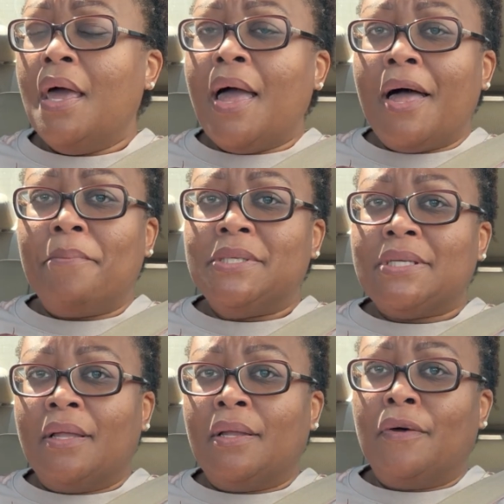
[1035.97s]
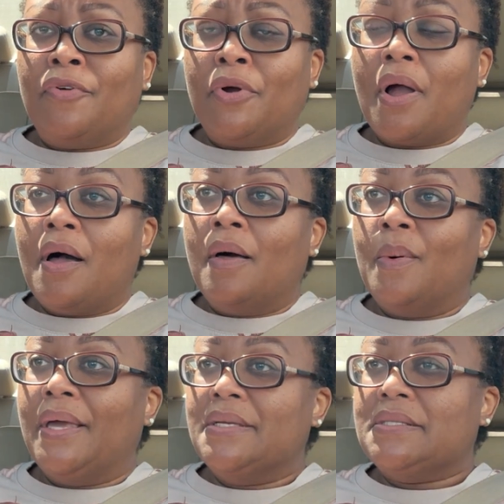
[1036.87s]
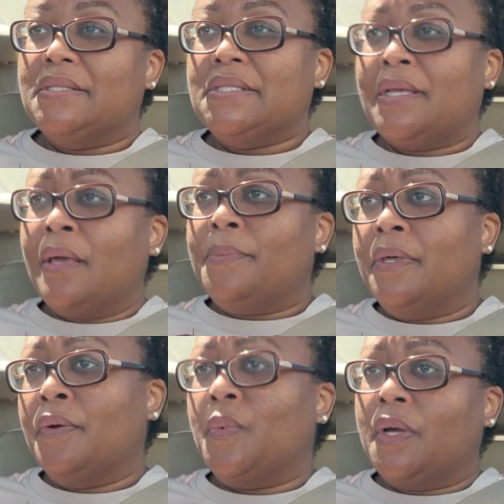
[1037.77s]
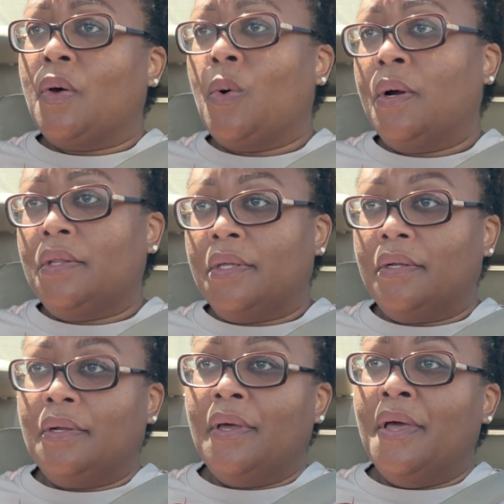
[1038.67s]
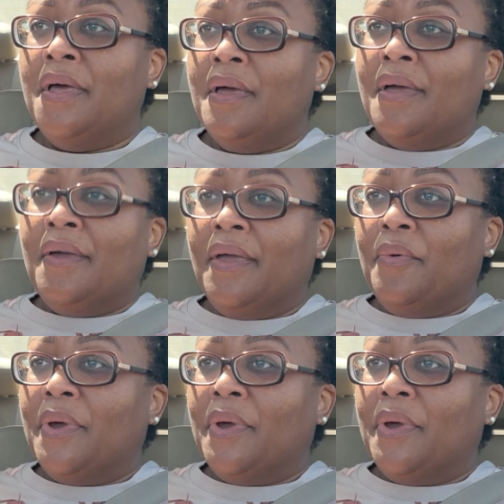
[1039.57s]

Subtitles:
how much I love her always. And the same thing with Cortland.